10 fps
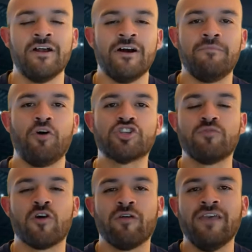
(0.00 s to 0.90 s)

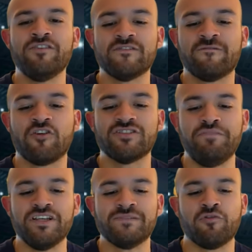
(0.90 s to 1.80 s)
Baltimore Ravens versus the
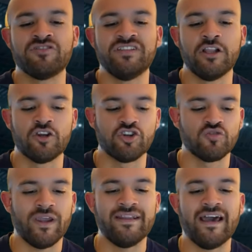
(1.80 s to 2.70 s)
Pittsburgh Steelers.
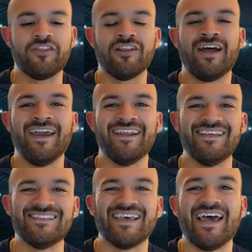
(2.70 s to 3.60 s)
Right now, the line
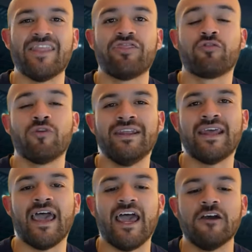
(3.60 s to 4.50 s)
is at three and
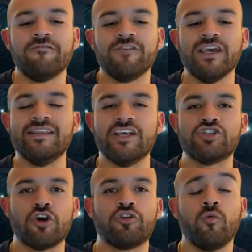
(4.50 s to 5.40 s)
a half. It did
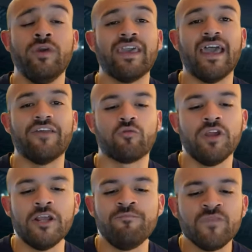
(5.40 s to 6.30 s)
start the week at
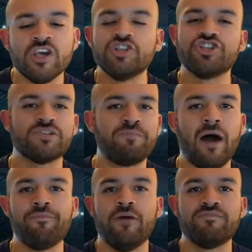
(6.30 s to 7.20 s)
three, just
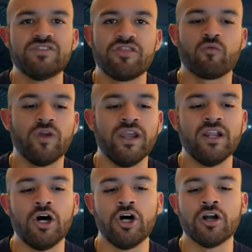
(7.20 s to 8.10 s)
popped up to three and
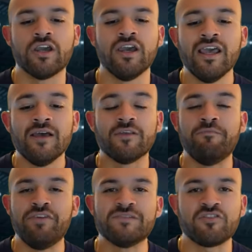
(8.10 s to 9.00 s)
a hook. The
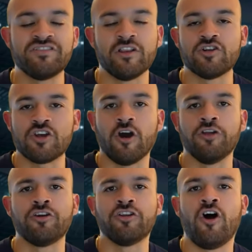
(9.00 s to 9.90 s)
Pittsburgh Steelers are
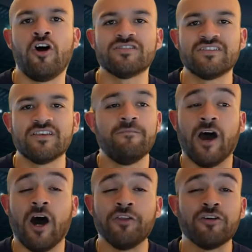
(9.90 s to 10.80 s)
underdogs.
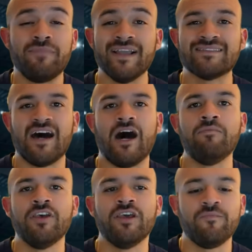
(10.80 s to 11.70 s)
Under Mike
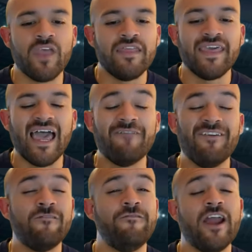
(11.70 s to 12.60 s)
Tomlin, they have
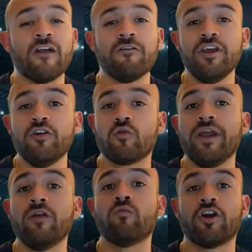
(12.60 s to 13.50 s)
a very
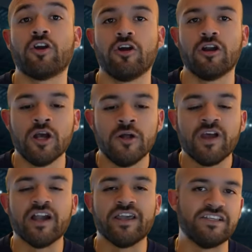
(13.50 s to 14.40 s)
great record
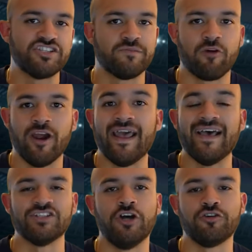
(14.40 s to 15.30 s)
against the spread
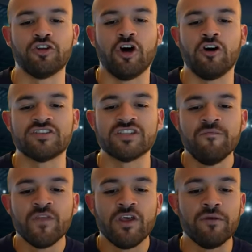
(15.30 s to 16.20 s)
as underdogs.
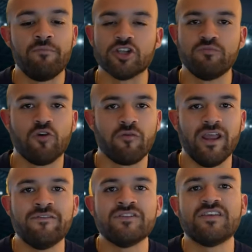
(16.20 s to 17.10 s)
The Baltimore
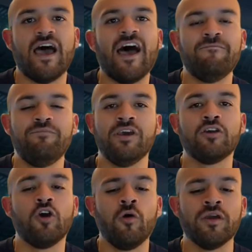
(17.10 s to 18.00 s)
Ravens have been
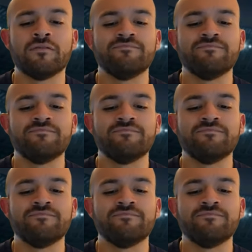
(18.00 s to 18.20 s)
going